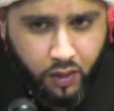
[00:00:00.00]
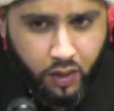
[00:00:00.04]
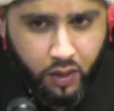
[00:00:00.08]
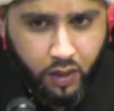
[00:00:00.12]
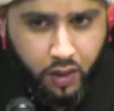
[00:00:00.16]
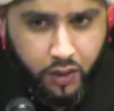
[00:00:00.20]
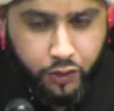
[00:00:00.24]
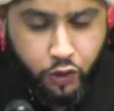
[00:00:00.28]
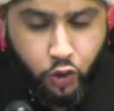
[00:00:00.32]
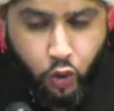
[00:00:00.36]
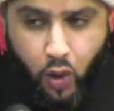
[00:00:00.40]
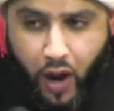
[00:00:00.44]

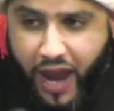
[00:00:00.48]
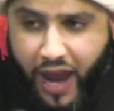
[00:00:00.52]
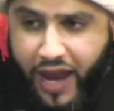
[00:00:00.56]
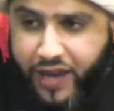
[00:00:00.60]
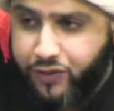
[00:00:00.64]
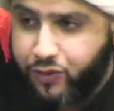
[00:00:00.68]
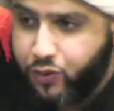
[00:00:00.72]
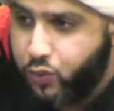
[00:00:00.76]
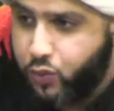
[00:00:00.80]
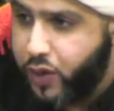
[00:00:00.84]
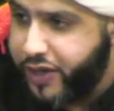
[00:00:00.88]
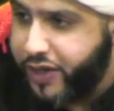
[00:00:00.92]
to
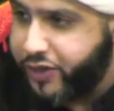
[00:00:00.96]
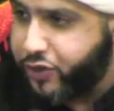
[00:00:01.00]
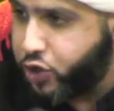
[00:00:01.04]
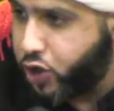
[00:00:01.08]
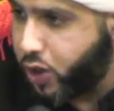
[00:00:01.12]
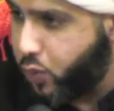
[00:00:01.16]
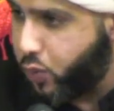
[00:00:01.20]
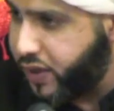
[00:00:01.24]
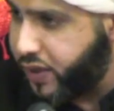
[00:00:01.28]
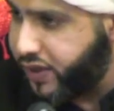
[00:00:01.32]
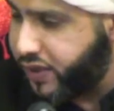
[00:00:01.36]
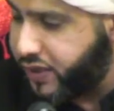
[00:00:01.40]
enrich
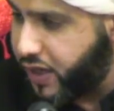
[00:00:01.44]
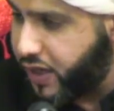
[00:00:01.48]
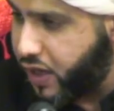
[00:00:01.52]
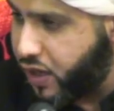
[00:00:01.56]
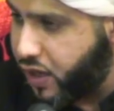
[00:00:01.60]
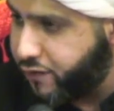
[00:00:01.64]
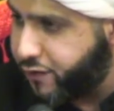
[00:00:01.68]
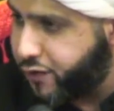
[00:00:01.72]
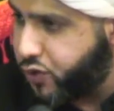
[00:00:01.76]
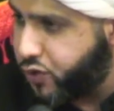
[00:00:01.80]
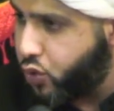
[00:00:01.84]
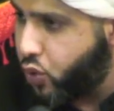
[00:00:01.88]

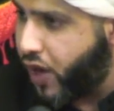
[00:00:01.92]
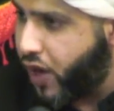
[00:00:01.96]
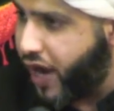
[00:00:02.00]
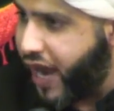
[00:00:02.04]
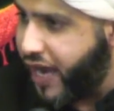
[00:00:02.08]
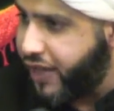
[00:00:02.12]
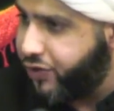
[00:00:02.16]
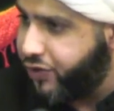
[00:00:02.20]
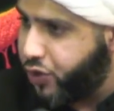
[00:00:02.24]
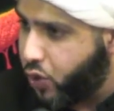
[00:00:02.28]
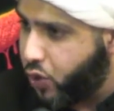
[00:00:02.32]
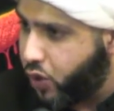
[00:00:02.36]
ourselves, to
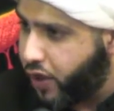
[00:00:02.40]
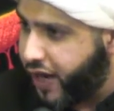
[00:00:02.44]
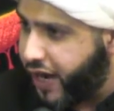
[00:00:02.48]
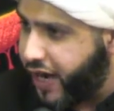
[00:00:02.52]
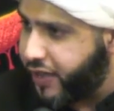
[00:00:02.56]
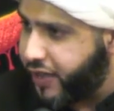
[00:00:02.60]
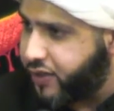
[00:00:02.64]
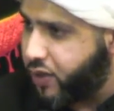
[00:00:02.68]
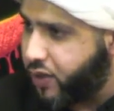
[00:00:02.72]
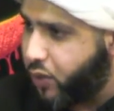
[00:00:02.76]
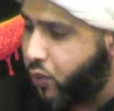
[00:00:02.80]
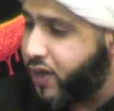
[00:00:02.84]

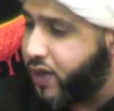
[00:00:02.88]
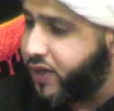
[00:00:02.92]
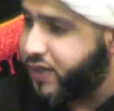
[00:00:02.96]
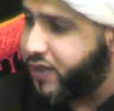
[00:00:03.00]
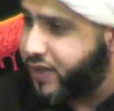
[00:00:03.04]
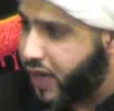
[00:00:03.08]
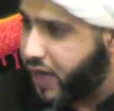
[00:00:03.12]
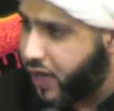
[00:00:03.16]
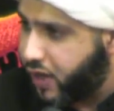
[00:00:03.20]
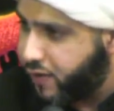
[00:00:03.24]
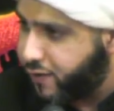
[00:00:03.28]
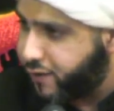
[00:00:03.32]
educate
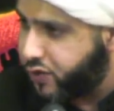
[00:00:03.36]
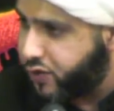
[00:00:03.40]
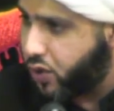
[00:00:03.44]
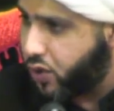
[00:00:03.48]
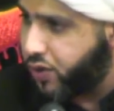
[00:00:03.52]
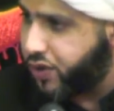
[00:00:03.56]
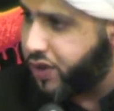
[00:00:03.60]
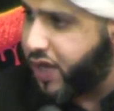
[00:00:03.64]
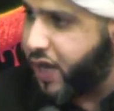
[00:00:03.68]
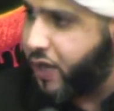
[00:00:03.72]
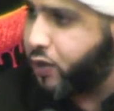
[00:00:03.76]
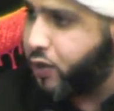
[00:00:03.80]
ourselves
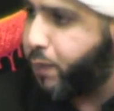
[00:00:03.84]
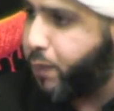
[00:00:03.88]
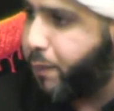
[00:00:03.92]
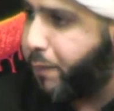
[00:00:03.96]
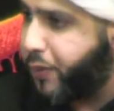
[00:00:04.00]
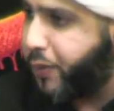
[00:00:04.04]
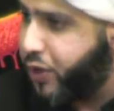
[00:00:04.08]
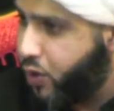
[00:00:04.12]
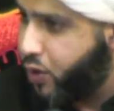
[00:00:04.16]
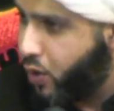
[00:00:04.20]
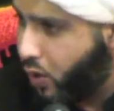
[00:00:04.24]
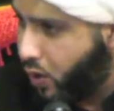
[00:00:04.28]
on that
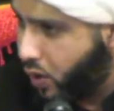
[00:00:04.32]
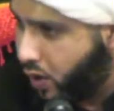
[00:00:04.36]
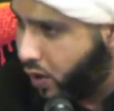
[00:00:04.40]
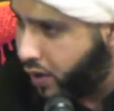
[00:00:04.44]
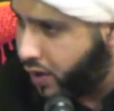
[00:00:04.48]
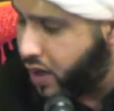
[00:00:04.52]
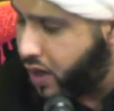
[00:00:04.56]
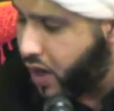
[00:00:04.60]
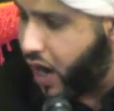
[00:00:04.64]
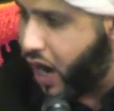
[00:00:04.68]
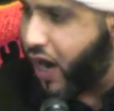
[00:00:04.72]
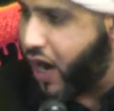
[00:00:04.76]

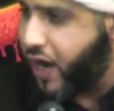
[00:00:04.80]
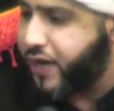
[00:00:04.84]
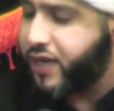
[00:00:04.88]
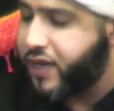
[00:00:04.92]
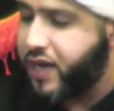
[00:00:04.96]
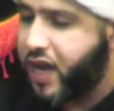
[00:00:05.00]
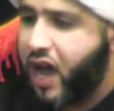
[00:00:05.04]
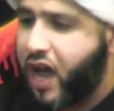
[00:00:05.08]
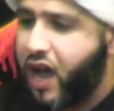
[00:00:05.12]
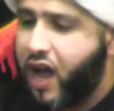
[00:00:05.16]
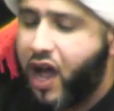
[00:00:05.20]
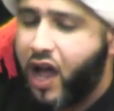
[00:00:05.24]
pure,
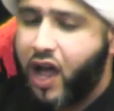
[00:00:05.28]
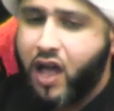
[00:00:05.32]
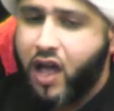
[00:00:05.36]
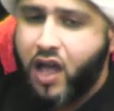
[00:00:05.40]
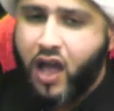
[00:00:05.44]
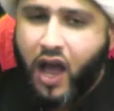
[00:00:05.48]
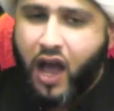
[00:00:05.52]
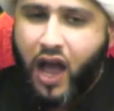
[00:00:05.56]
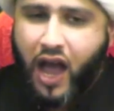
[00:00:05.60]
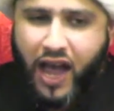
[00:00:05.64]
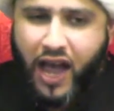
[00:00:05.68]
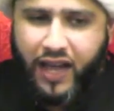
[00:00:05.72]

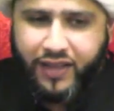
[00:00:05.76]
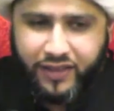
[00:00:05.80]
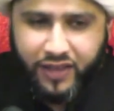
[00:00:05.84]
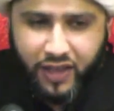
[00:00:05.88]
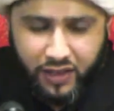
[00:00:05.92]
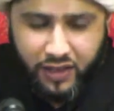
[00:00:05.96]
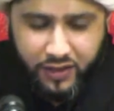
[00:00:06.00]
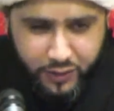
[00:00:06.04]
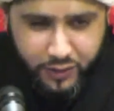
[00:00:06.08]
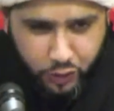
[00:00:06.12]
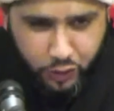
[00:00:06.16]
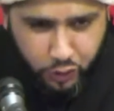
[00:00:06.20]

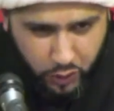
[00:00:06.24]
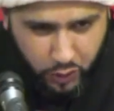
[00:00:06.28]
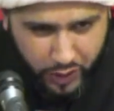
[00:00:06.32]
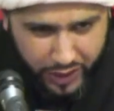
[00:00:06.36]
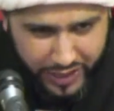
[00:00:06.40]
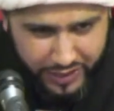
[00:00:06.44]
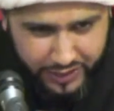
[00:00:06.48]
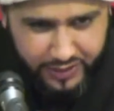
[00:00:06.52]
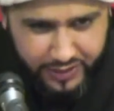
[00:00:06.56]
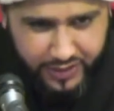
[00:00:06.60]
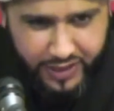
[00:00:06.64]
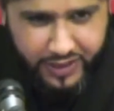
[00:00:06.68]

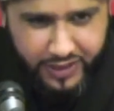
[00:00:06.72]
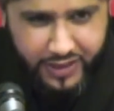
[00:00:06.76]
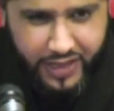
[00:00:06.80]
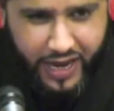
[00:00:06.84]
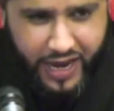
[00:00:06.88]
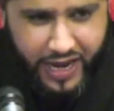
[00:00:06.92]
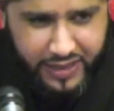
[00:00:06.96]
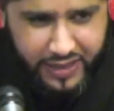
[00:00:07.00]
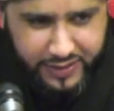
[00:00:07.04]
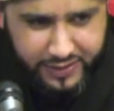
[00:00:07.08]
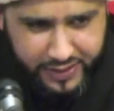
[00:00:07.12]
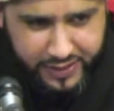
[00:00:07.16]
unadulterated
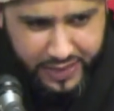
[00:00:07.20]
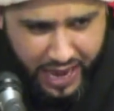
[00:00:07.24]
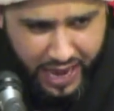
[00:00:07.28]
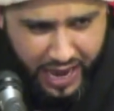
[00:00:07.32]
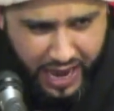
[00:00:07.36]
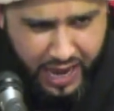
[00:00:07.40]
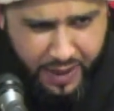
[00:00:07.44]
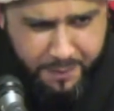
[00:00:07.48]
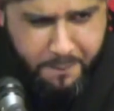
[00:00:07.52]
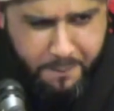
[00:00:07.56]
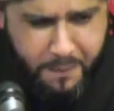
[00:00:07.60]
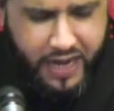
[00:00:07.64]

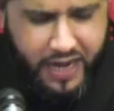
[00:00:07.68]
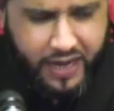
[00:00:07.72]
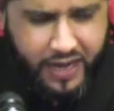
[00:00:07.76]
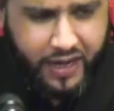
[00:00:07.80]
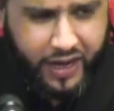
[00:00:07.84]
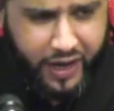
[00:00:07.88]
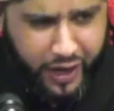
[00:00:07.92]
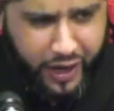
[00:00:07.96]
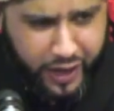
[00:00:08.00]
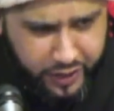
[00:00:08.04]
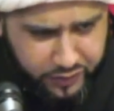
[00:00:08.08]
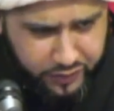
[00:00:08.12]
Islamic
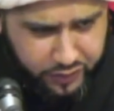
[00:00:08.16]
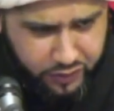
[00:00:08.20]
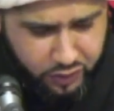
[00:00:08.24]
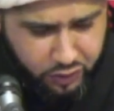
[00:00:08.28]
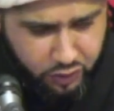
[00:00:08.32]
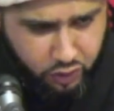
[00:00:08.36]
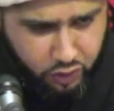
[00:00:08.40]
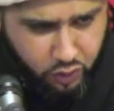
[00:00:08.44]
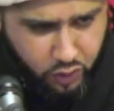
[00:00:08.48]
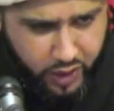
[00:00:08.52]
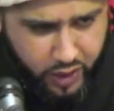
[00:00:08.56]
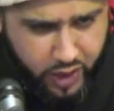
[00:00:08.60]

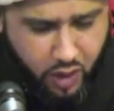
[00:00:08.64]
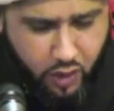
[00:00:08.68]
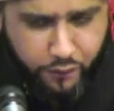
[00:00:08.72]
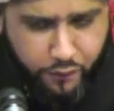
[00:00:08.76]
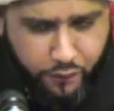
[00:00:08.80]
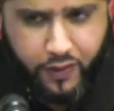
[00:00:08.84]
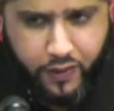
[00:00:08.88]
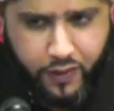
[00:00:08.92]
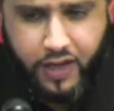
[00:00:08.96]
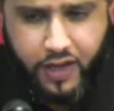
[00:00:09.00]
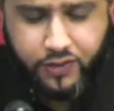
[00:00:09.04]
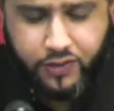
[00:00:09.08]
history
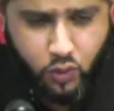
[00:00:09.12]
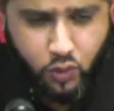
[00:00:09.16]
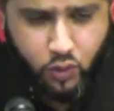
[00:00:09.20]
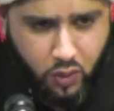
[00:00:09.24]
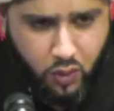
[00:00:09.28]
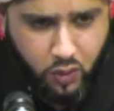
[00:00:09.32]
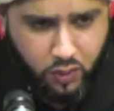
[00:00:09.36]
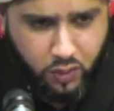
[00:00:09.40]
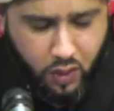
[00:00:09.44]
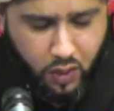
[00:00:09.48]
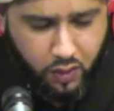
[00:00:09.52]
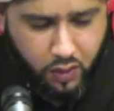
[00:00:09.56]
of
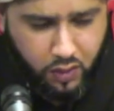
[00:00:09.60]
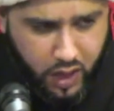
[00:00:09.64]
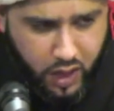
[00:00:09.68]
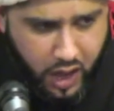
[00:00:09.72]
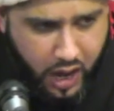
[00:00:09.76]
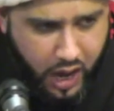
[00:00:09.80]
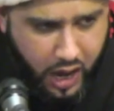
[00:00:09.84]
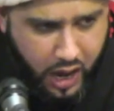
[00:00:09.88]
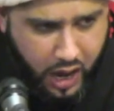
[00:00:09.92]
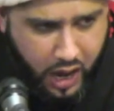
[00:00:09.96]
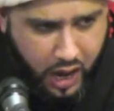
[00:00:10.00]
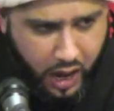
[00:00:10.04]

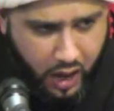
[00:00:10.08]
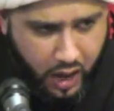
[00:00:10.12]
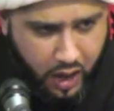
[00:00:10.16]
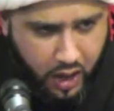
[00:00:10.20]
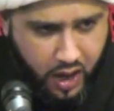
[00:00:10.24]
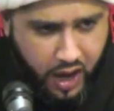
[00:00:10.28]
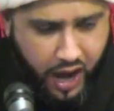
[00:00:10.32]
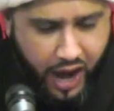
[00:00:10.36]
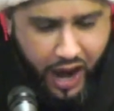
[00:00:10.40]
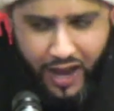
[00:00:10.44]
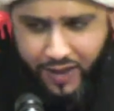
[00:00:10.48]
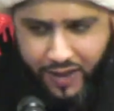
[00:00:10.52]
Rasulullah
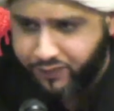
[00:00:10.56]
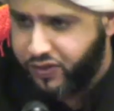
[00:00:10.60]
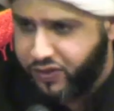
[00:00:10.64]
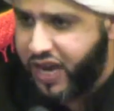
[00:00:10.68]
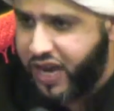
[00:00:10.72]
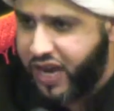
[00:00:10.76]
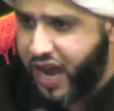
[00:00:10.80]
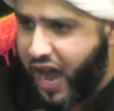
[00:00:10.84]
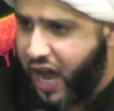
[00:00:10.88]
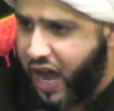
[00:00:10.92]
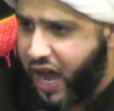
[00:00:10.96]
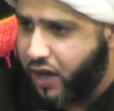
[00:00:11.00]
and
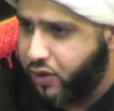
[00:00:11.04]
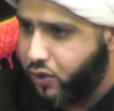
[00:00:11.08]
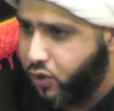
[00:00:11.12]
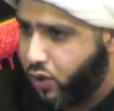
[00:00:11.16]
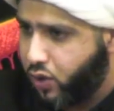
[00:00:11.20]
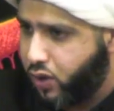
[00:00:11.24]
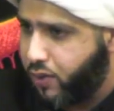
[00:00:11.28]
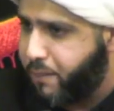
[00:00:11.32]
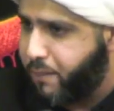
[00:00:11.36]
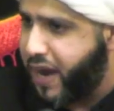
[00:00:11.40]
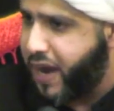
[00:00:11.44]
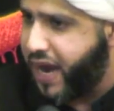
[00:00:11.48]
the
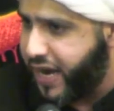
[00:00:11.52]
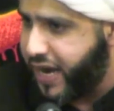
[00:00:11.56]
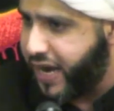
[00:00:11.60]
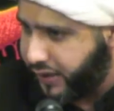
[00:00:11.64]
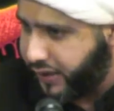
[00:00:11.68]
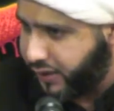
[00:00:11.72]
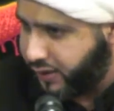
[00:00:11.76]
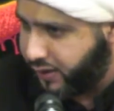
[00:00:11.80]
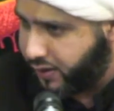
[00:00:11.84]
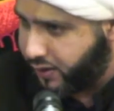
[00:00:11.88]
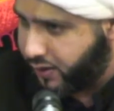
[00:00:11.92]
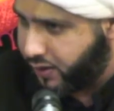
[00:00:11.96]
Ahlul Bayt.